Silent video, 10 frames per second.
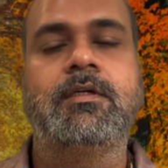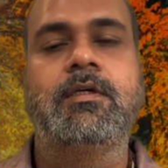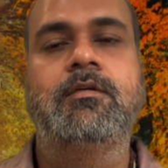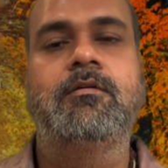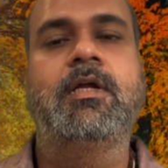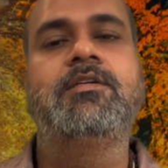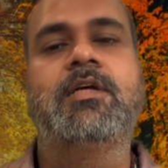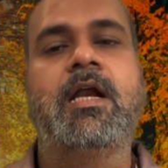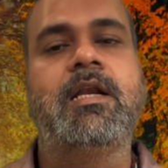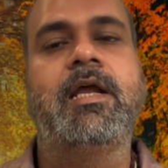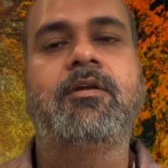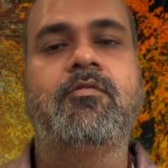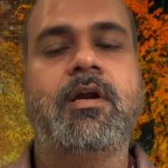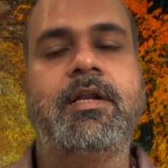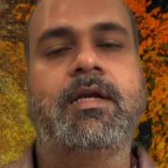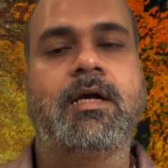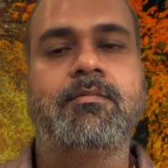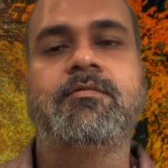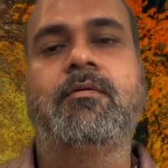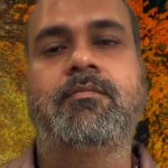So that childlike quality
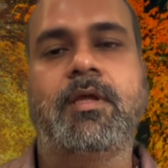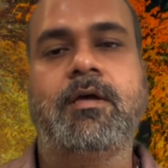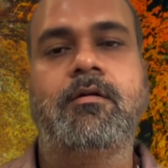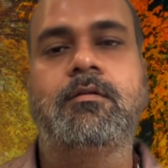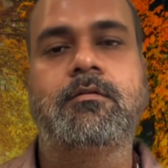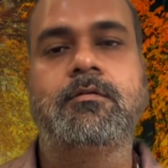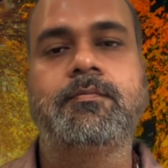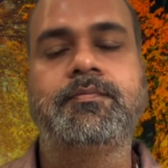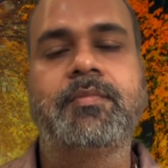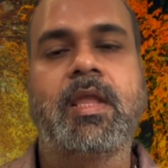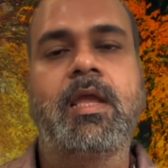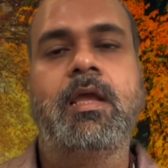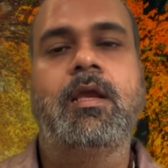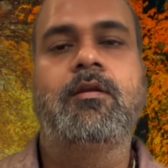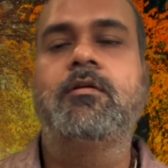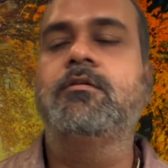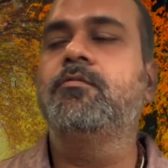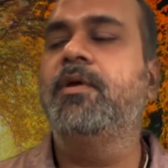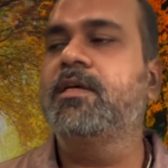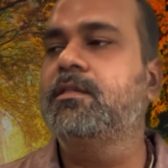comes from there also. It also
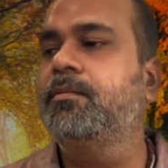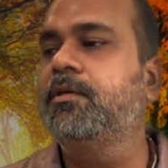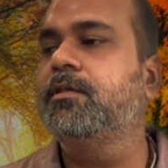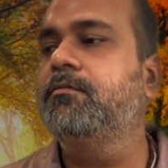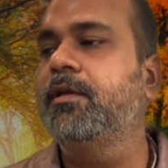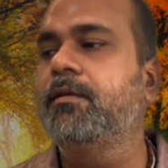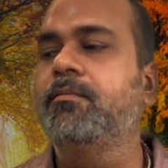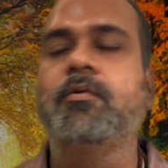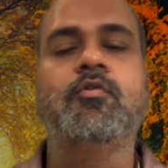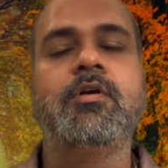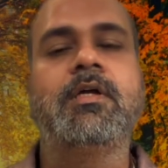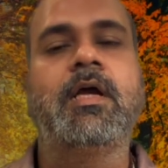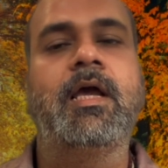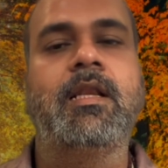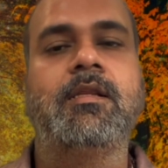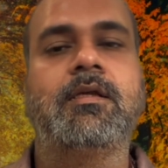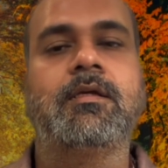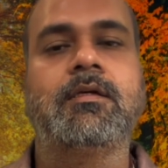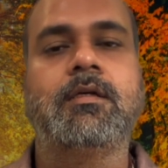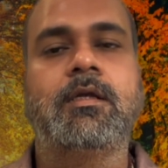makes the person very bold, and
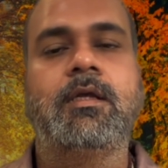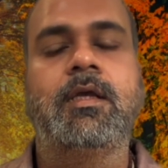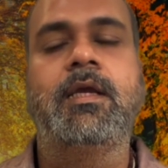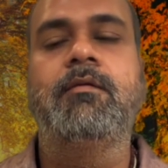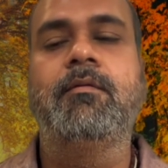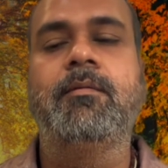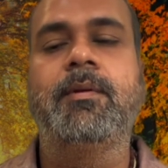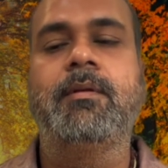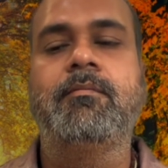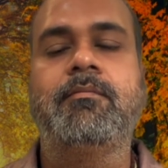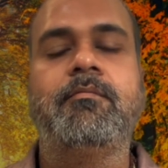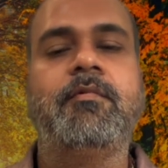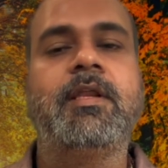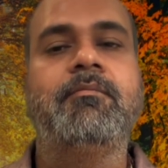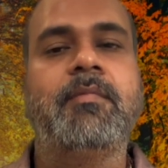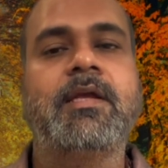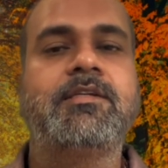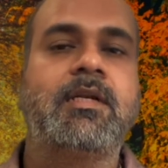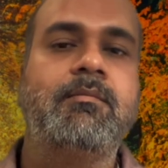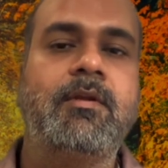he will be very
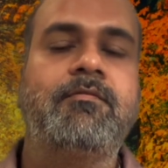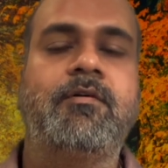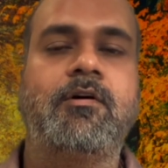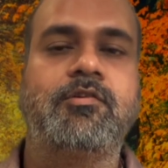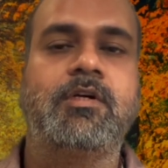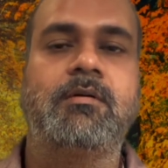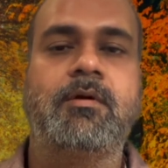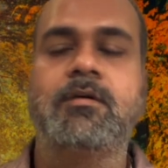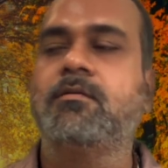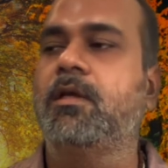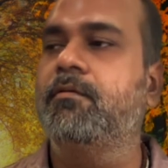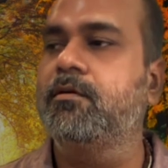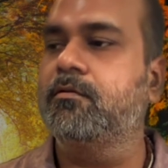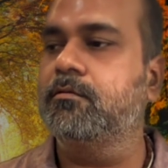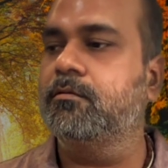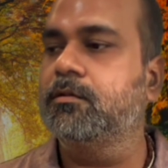extremely fortunate, because even to